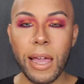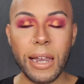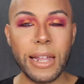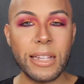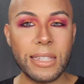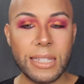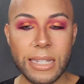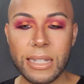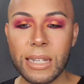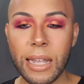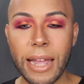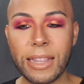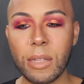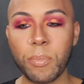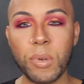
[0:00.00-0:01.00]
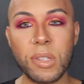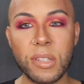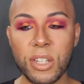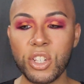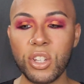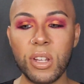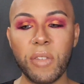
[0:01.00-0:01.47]
And I did like the
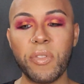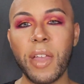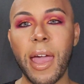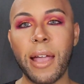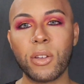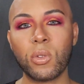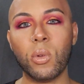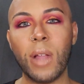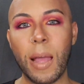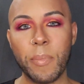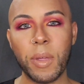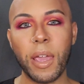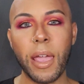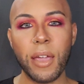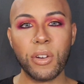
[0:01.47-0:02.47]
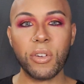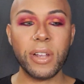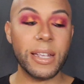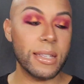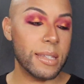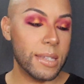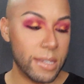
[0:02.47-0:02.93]
precision of the actual applicator
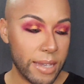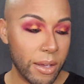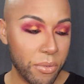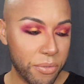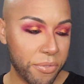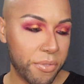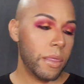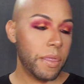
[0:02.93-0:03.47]
itself.